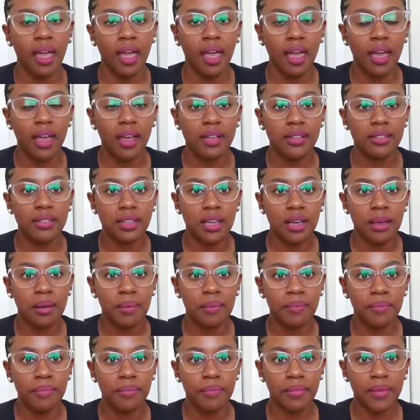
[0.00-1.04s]
And
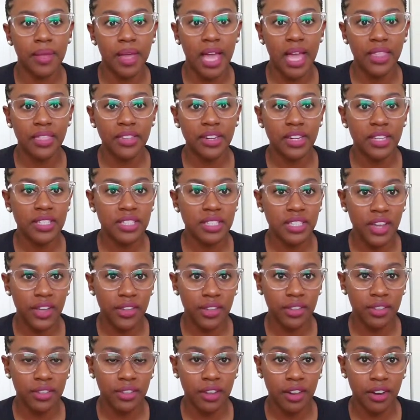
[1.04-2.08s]
after the
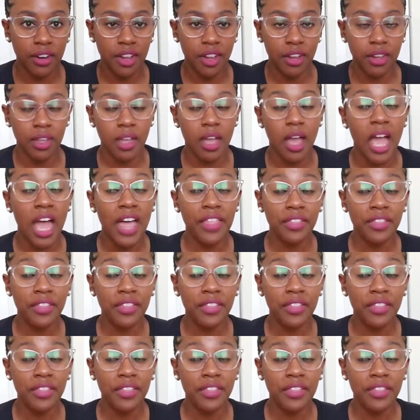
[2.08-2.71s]
CRNA